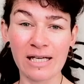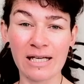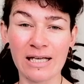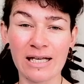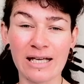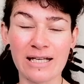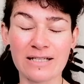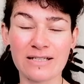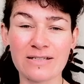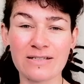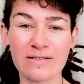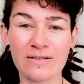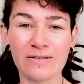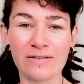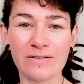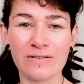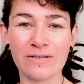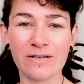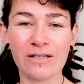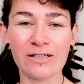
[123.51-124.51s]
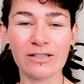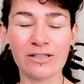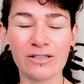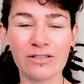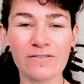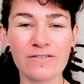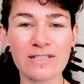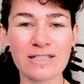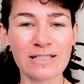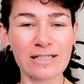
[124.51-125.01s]
And so a lot
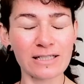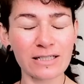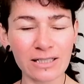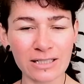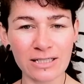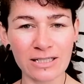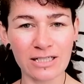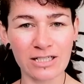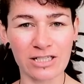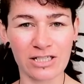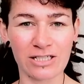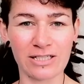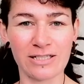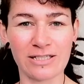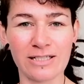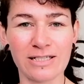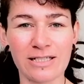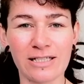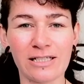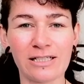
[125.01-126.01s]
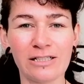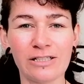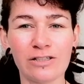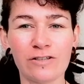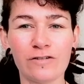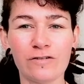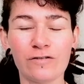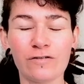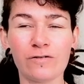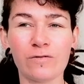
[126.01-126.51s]
of skin conditions and a lot
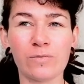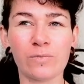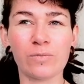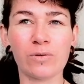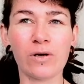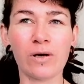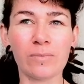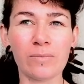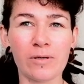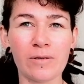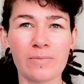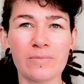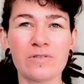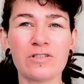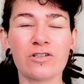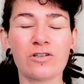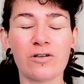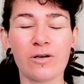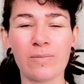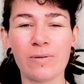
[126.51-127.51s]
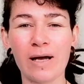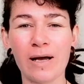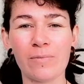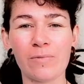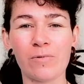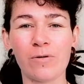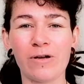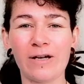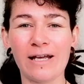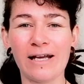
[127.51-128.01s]
of problems crop up
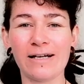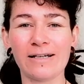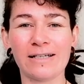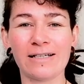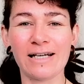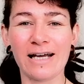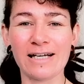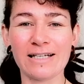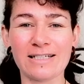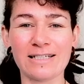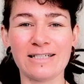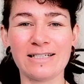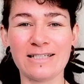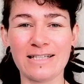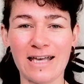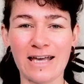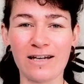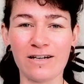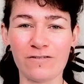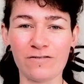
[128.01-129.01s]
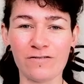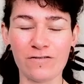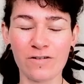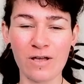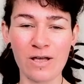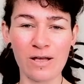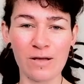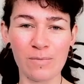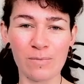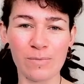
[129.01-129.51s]
when our gut is out of
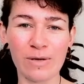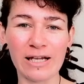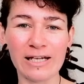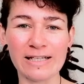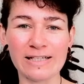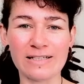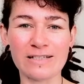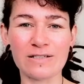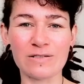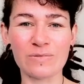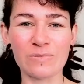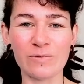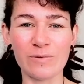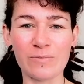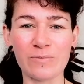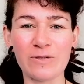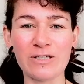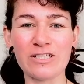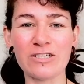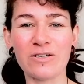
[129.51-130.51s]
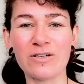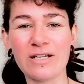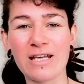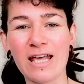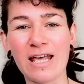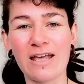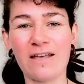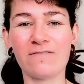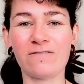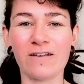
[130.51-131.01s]
balance, when we don't
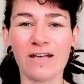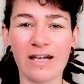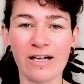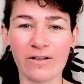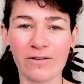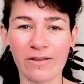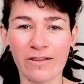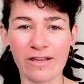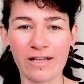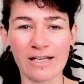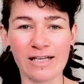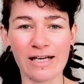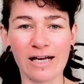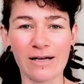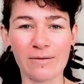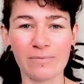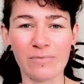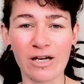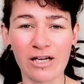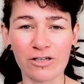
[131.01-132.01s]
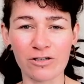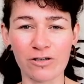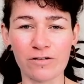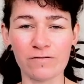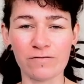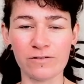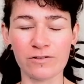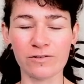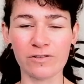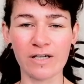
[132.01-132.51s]
have a healthy gut
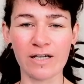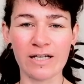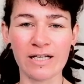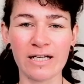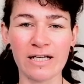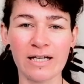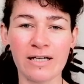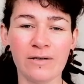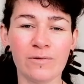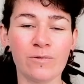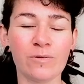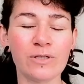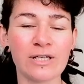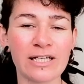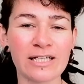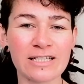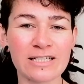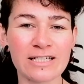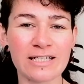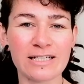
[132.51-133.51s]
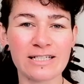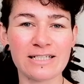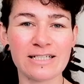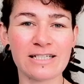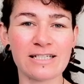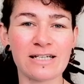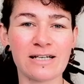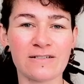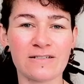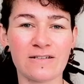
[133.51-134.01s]
microflora. We'll get into the
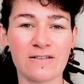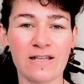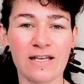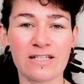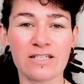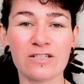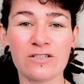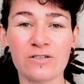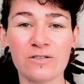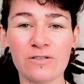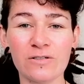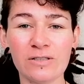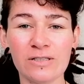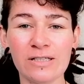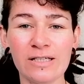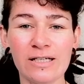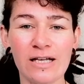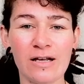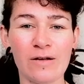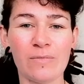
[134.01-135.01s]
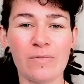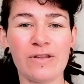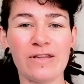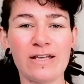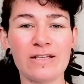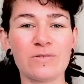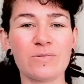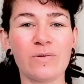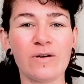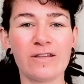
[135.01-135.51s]
details of that soon, but
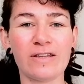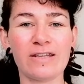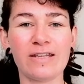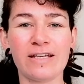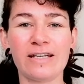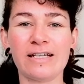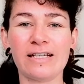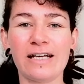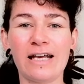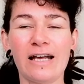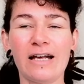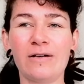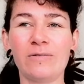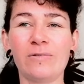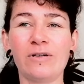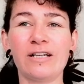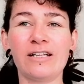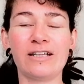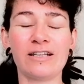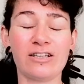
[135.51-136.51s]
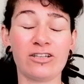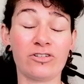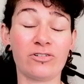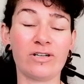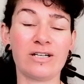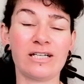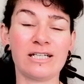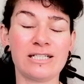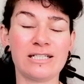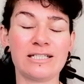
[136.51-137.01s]
there's one thing, one of the
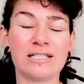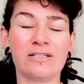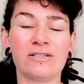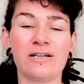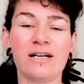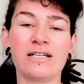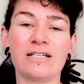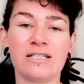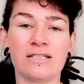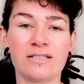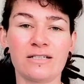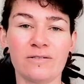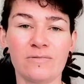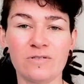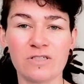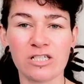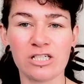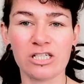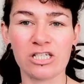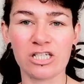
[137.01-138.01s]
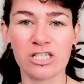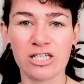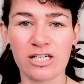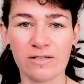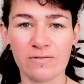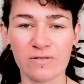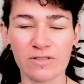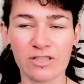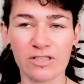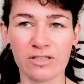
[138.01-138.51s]
3 considerations I wanted to
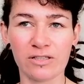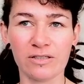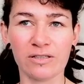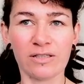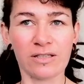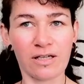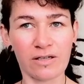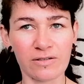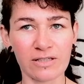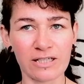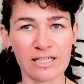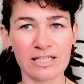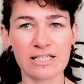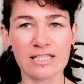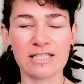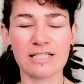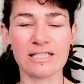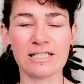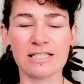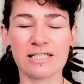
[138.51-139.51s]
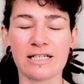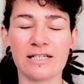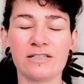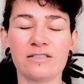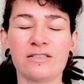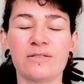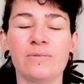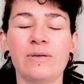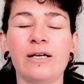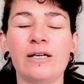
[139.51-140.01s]
share with you. I'll get into
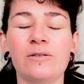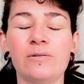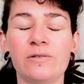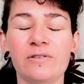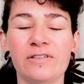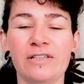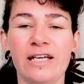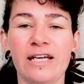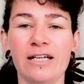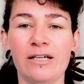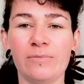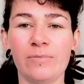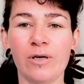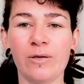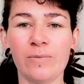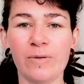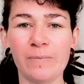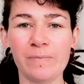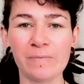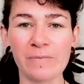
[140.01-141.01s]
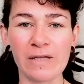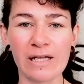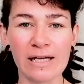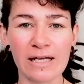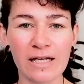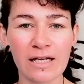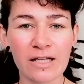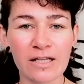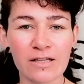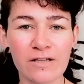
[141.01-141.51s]
details about all of that in a moment.
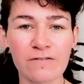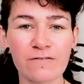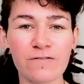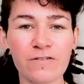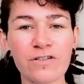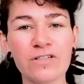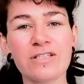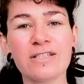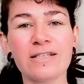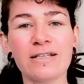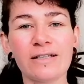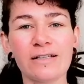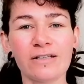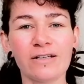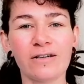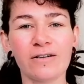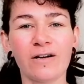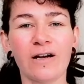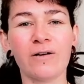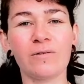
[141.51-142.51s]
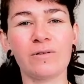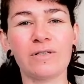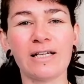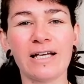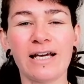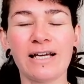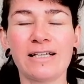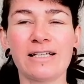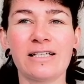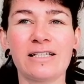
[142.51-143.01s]
The first thing, though, I would
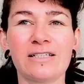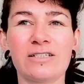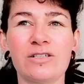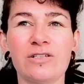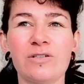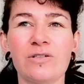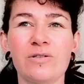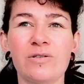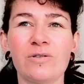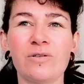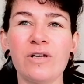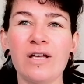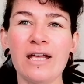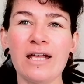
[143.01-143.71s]
like to